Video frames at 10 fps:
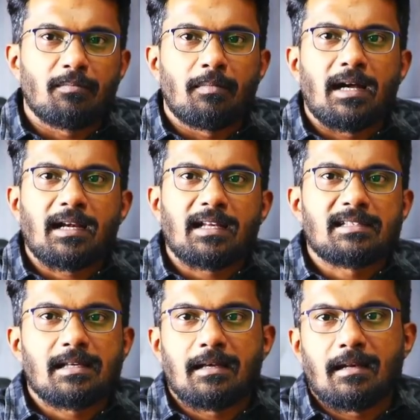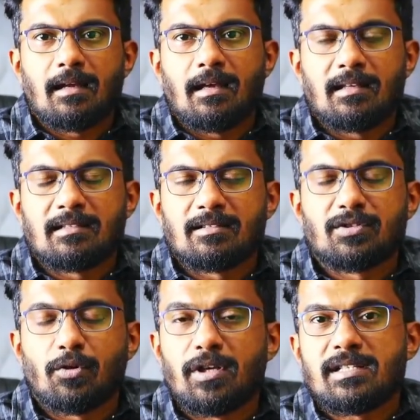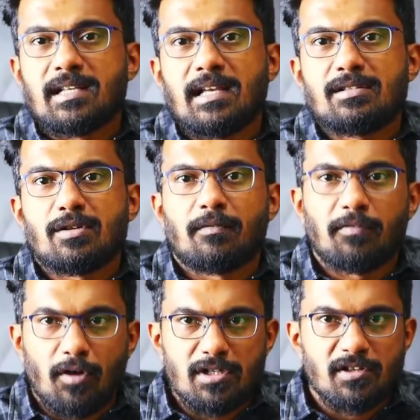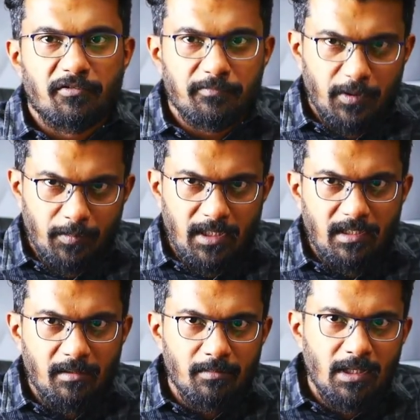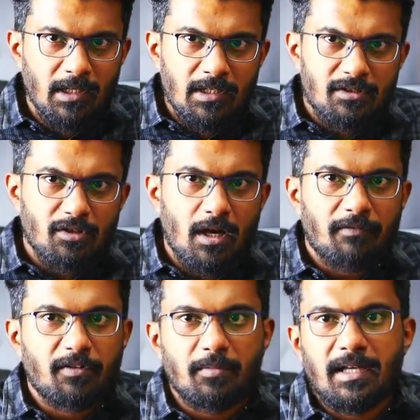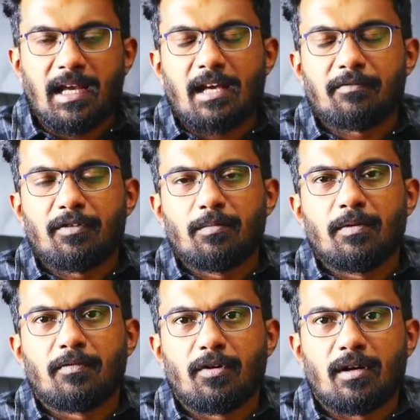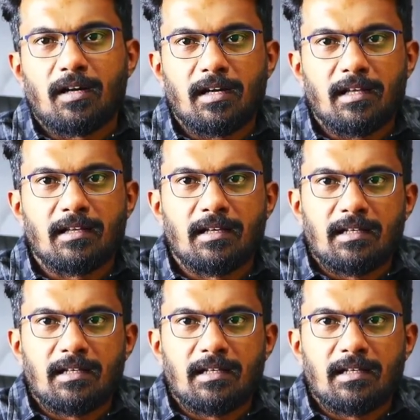Markets are showing signs of loss of momentum. So you have to be careful before trading.